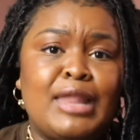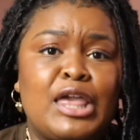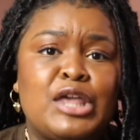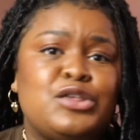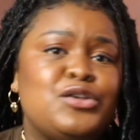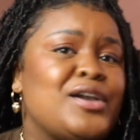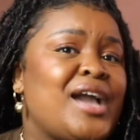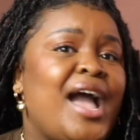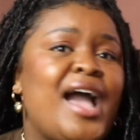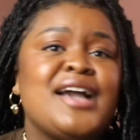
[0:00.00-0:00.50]

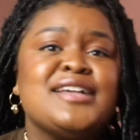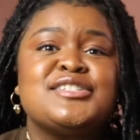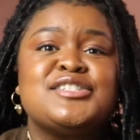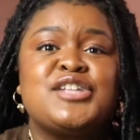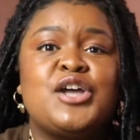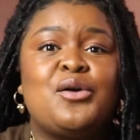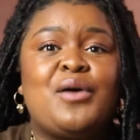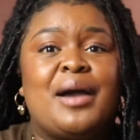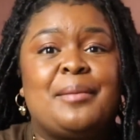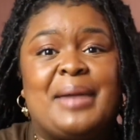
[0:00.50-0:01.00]
You guys
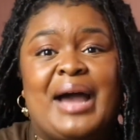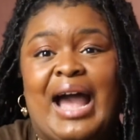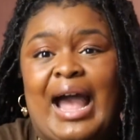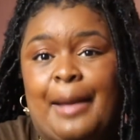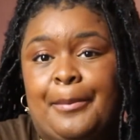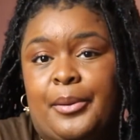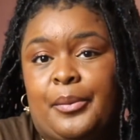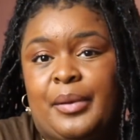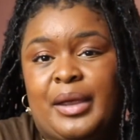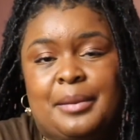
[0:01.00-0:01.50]
know I'm a
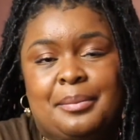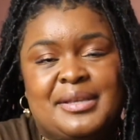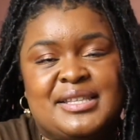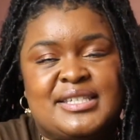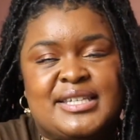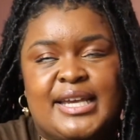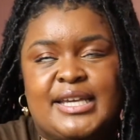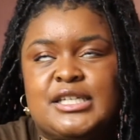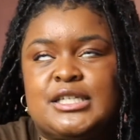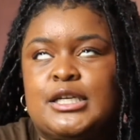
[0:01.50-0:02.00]

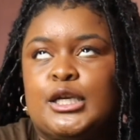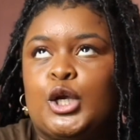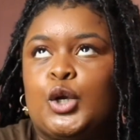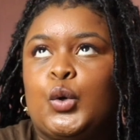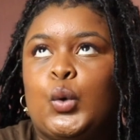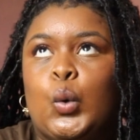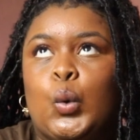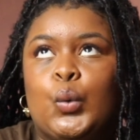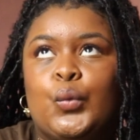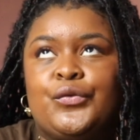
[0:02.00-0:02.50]

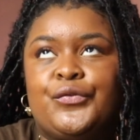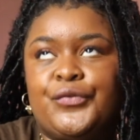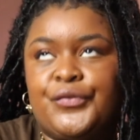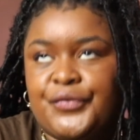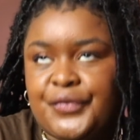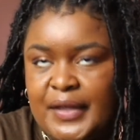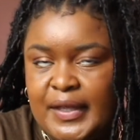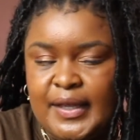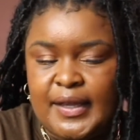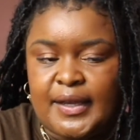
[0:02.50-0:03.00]
hyperpigmentation
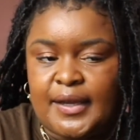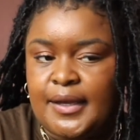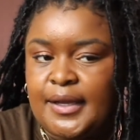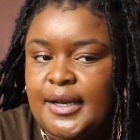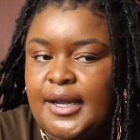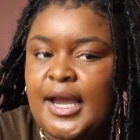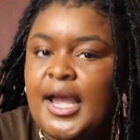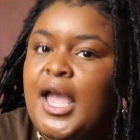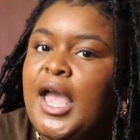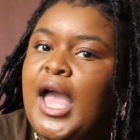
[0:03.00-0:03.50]

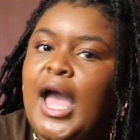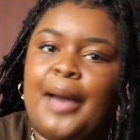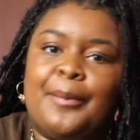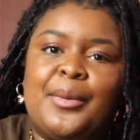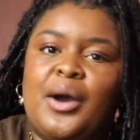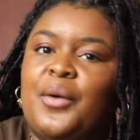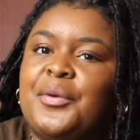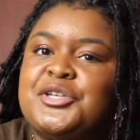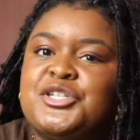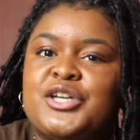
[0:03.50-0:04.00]
fiend.
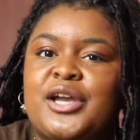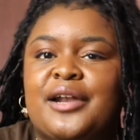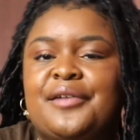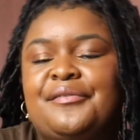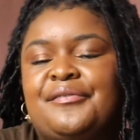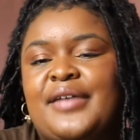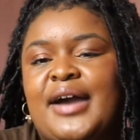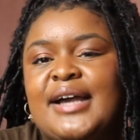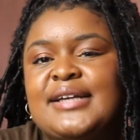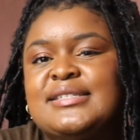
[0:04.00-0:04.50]
I'm always trying
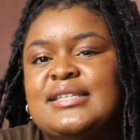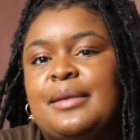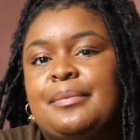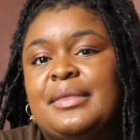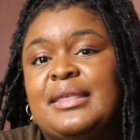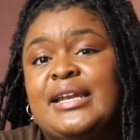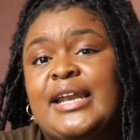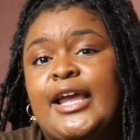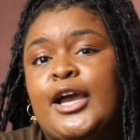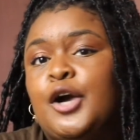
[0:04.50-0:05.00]
to find
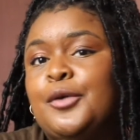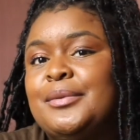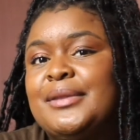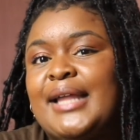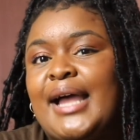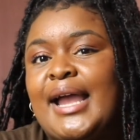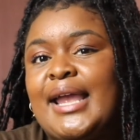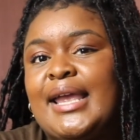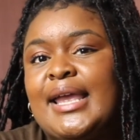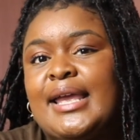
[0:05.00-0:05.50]
something to help
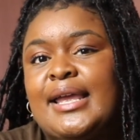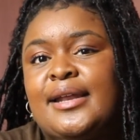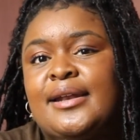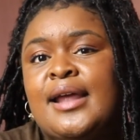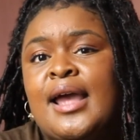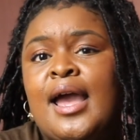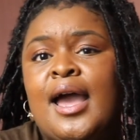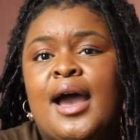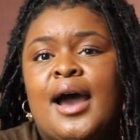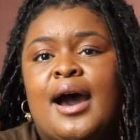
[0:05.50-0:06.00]

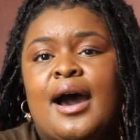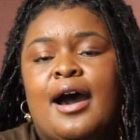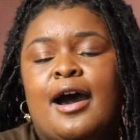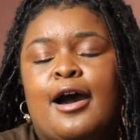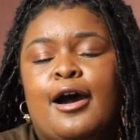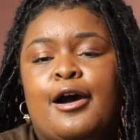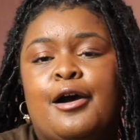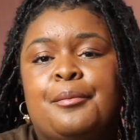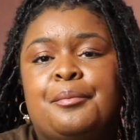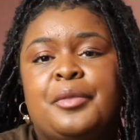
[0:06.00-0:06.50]
lighten
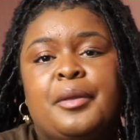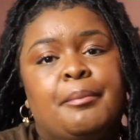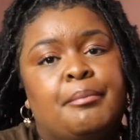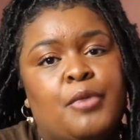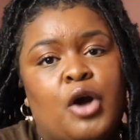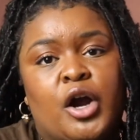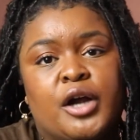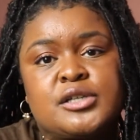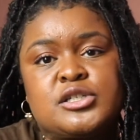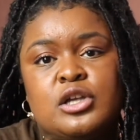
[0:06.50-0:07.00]
the
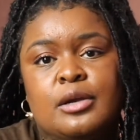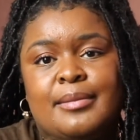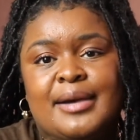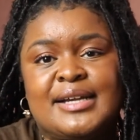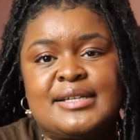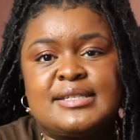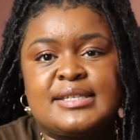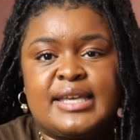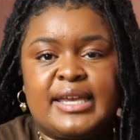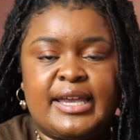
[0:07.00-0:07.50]
marks on
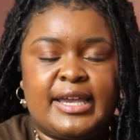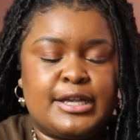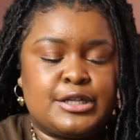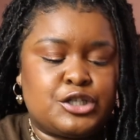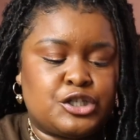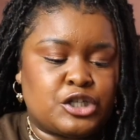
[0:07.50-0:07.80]
my skin.